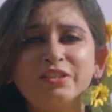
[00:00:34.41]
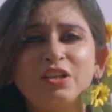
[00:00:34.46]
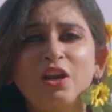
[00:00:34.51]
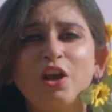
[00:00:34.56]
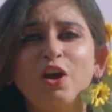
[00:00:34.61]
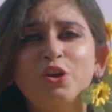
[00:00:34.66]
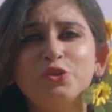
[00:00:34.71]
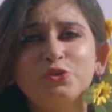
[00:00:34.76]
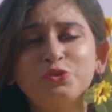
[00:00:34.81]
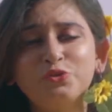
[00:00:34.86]

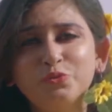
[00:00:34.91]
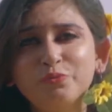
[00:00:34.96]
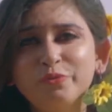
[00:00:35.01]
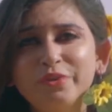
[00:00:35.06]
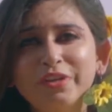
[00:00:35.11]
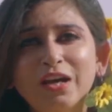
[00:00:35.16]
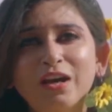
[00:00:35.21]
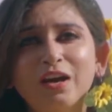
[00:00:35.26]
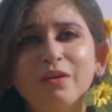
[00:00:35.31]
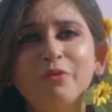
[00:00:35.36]
uh, to
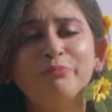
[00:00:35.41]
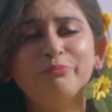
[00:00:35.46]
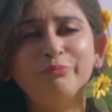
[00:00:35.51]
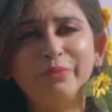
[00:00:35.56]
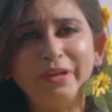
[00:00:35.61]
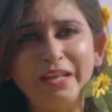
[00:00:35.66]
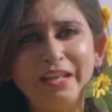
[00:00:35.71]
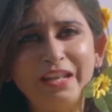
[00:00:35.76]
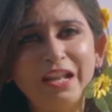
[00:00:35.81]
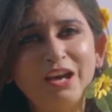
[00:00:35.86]
be a, uh,
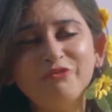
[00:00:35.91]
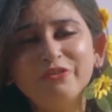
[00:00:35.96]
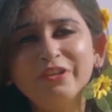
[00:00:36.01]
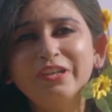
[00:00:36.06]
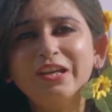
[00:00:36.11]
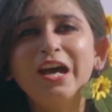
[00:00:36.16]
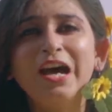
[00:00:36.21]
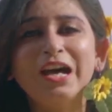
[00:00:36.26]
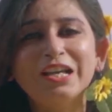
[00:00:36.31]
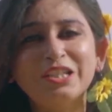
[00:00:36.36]
by
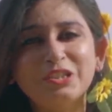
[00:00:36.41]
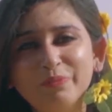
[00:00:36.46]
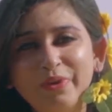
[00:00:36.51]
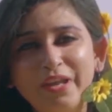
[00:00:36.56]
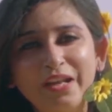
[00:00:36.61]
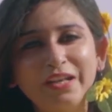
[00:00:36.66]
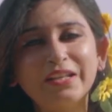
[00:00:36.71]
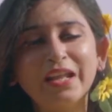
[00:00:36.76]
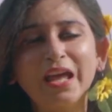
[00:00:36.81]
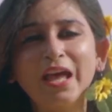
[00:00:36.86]
loving a
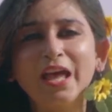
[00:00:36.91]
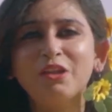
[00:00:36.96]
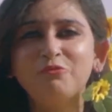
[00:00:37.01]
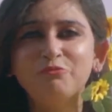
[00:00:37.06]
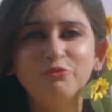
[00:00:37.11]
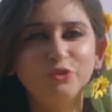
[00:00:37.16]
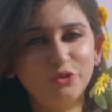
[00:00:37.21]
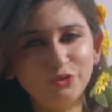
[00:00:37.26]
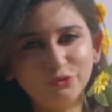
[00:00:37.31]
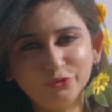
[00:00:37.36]
husband and
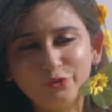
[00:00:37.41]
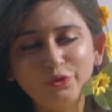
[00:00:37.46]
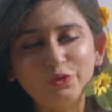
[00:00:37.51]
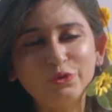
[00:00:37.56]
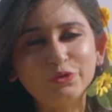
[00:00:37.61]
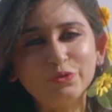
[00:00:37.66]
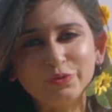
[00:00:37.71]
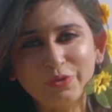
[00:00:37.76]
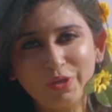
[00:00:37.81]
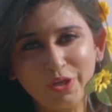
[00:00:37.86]
beautiful
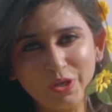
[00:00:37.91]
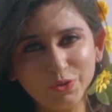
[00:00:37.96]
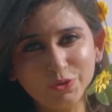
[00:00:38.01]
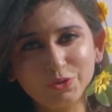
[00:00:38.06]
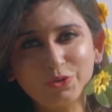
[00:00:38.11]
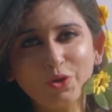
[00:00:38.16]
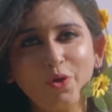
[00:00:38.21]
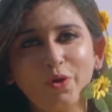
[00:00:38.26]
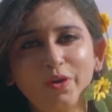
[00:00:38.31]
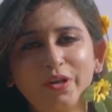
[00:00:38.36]

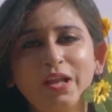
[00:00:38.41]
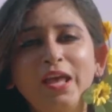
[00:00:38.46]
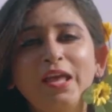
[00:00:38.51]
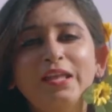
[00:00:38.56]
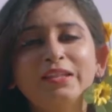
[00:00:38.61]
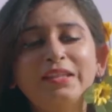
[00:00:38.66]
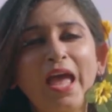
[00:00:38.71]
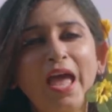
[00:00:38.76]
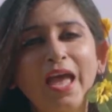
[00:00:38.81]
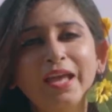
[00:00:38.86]
son.
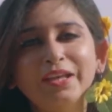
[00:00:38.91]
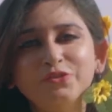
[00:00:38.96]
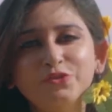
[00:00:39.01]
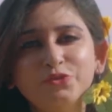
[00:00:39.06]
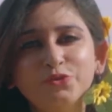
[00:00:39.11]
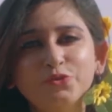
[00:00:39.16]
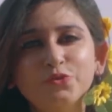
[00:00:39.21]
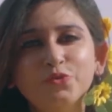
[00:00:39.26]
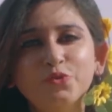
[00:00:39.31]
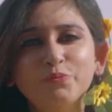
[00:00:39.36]
Thanks
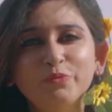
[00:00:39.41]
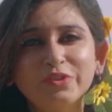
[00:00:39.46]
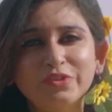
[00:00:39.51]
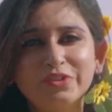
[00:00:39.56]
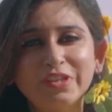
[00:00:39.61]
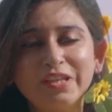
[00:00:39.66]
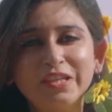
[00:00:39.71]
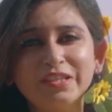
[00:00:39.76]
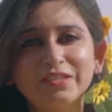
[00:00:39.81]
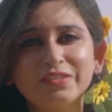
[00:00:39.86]
to
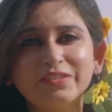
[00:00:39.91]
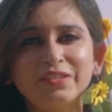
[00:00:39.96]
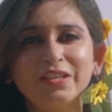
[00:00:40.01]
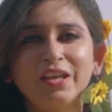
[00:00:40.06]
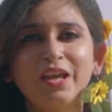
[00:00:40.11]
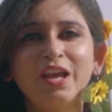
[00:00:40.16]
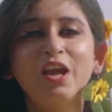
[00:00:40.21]
Mrs.